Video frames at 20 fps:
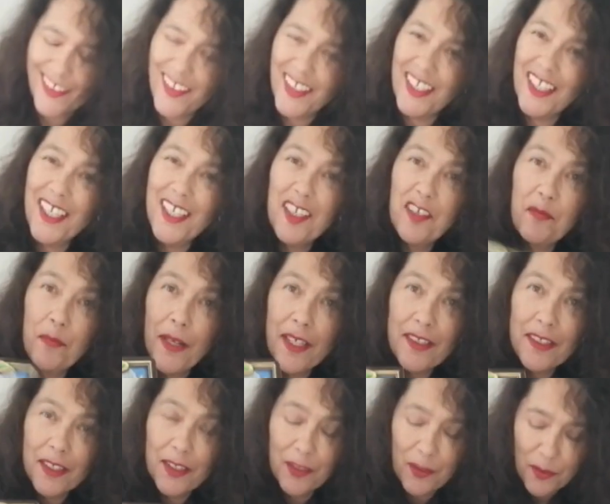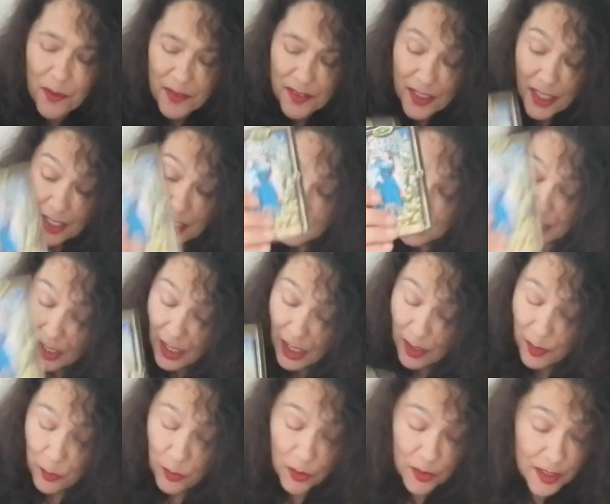The Nine of Pentacles.
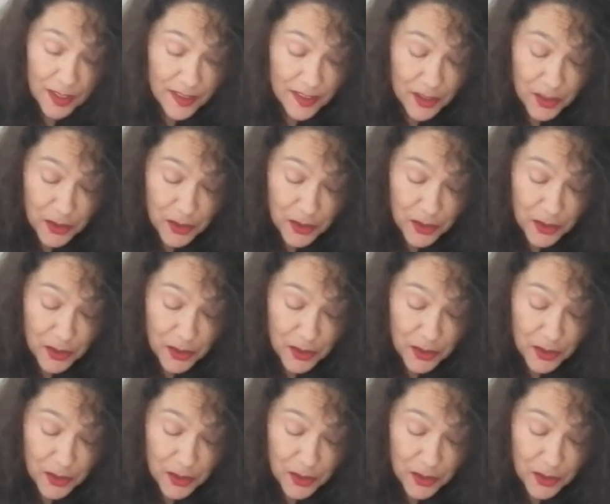And what is